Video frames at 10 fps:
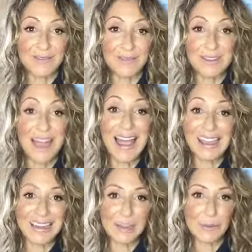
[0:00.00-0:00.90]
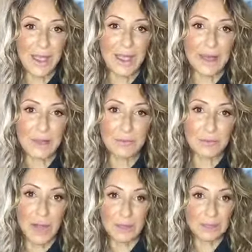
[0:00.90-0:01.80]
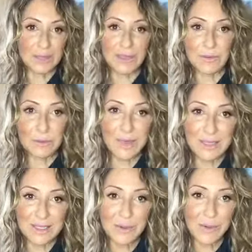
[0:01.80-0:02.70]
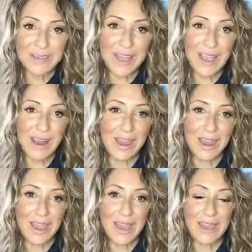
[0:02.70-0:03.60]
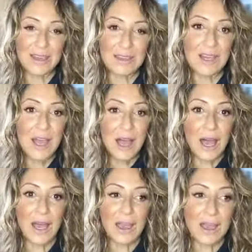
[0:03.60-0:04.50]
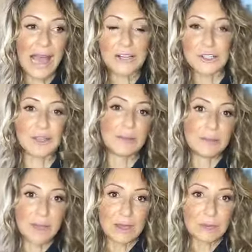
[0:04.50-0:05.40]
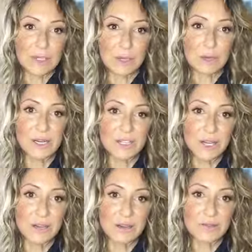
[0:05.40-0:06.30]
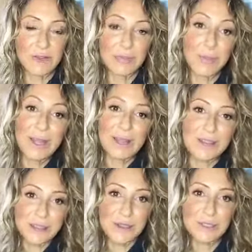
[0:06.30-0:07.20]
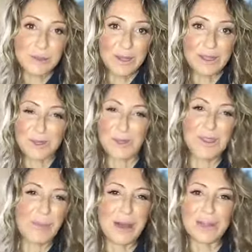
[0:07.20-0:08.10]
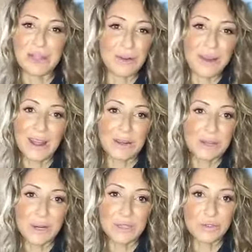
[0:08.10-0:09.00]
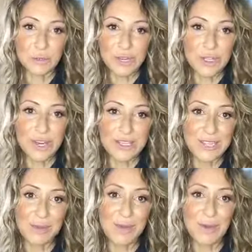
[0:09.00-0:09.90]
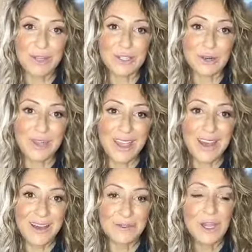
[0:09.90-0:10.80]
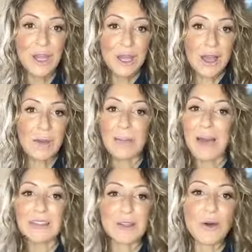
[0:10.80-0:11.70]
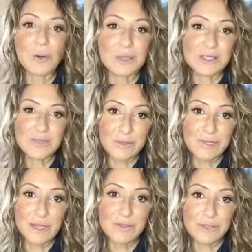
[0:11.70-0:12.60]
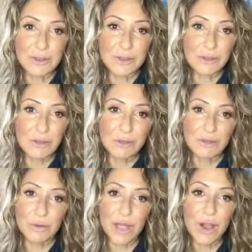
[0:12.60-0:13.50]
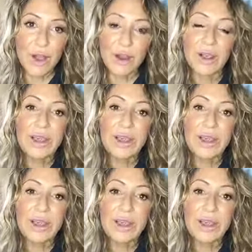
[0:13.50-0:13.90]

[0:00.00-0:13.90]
dieting, right? I believe in being done with dieting, and I actually am, and so much of, I'm a weight loss coach, but it's really about inner and outer transformation. I take people on a journey of coming back to the wholeness of themselves, to the truth of who they are,